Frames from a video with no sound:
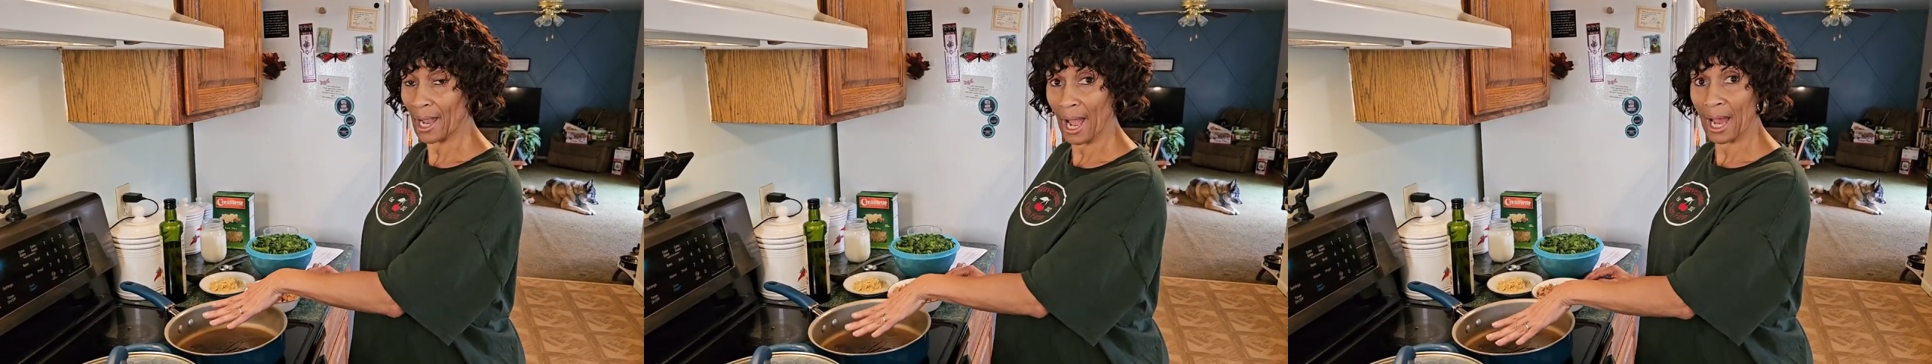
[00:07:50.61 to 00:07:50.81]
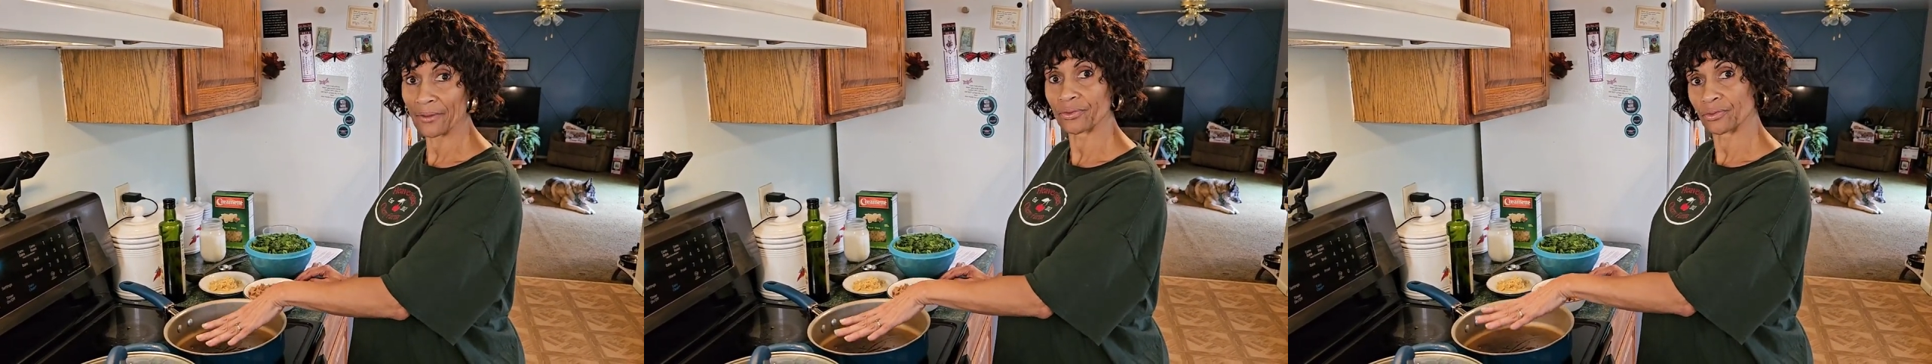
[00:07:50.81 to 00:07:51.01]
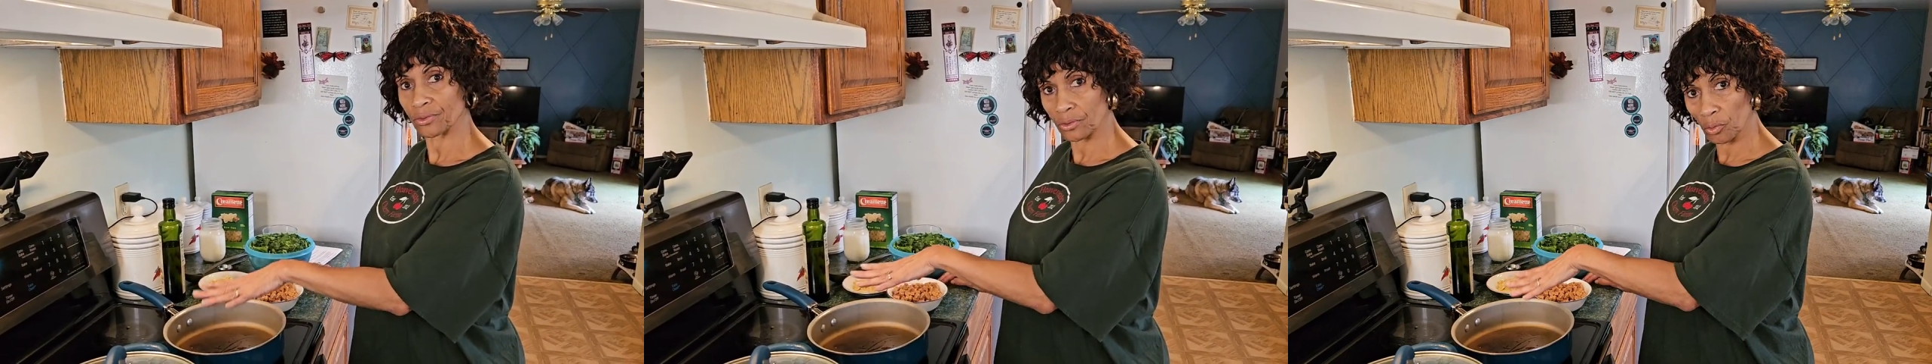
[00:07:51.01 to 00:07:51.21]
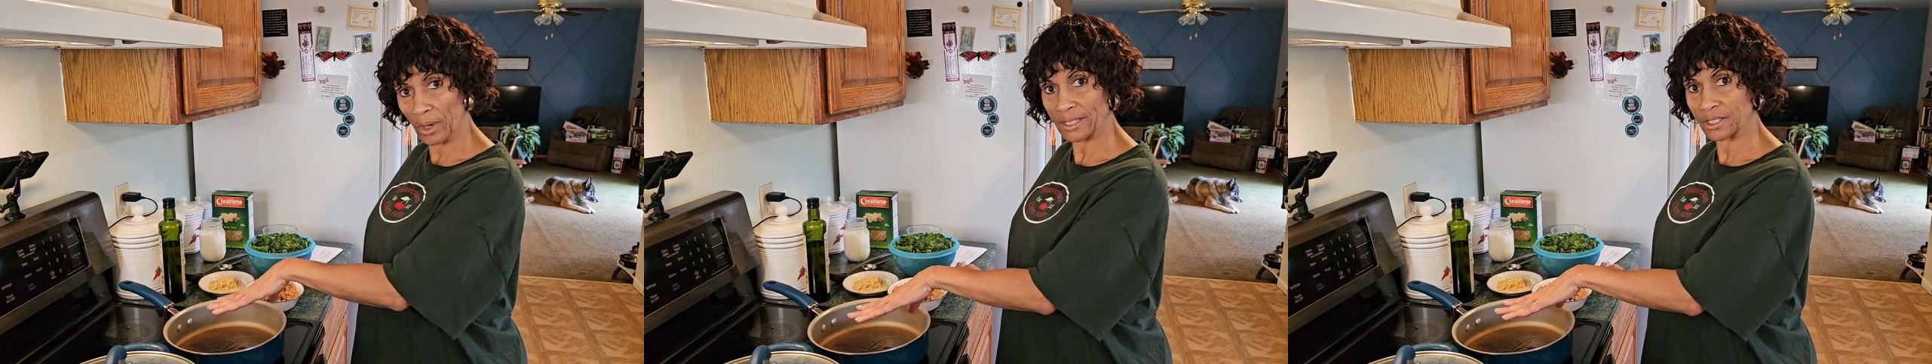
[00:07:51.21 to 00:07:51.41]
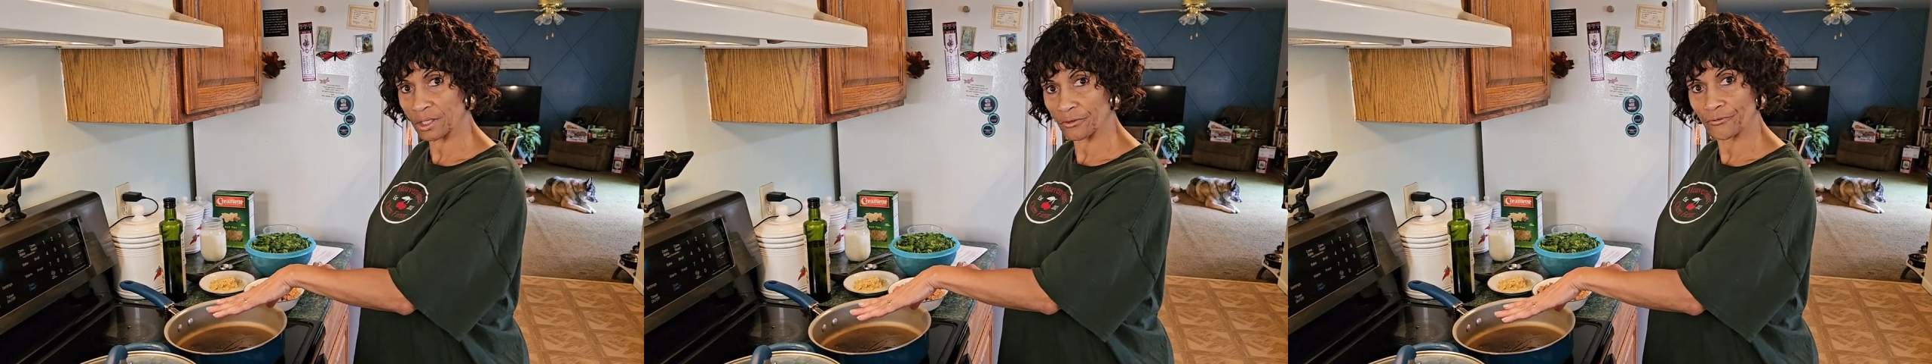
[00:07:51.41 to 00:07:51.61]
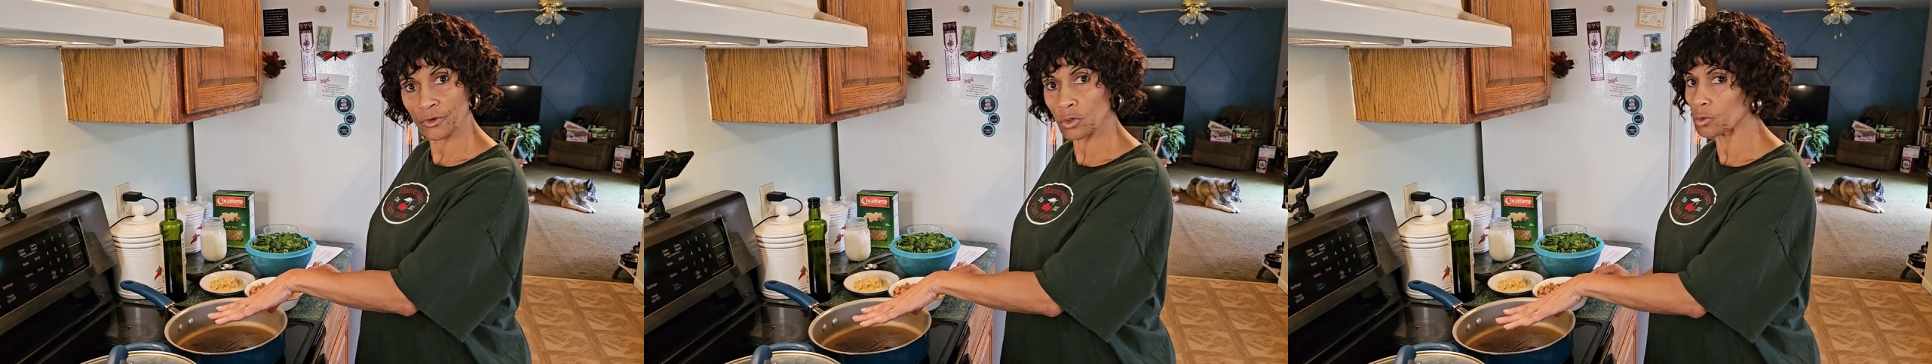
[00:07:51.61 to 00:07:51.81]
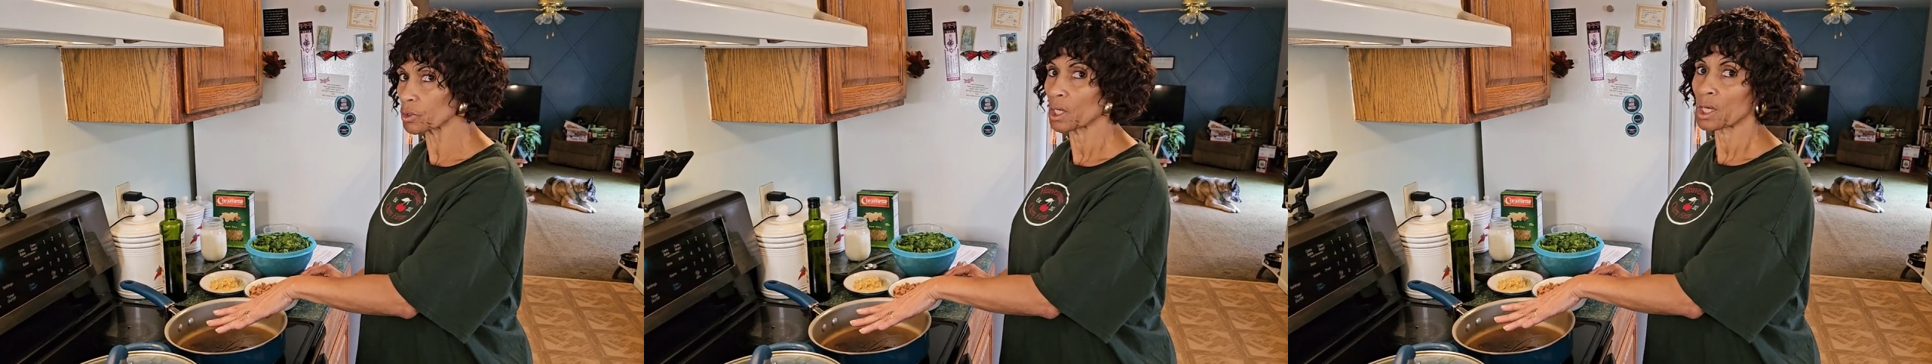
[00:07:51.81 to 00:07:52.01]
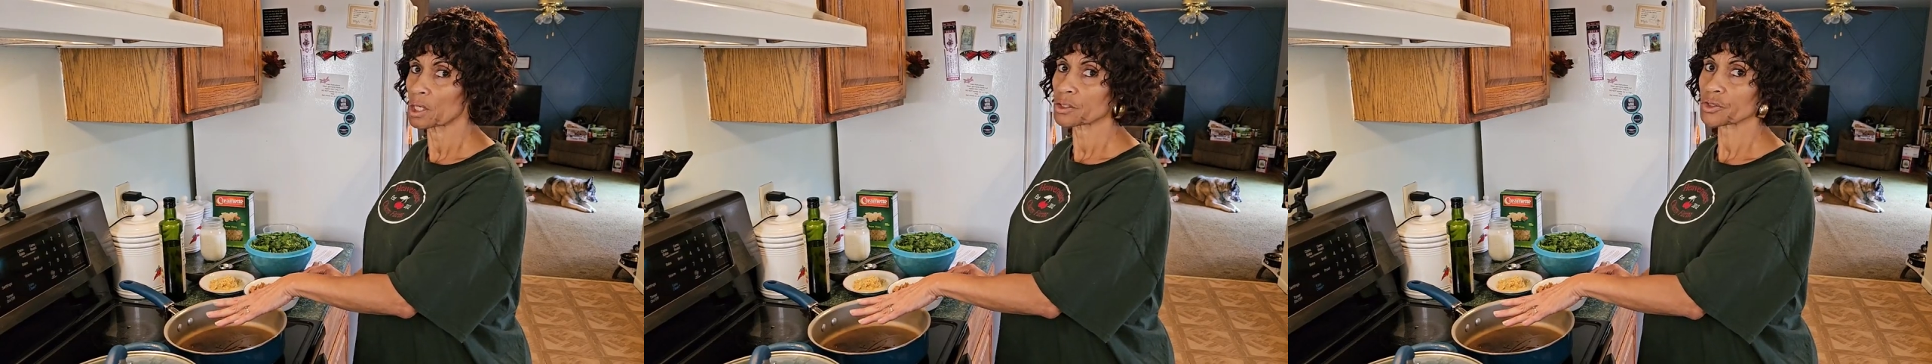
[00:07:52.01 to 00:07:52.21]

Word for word: hot the rest of the food.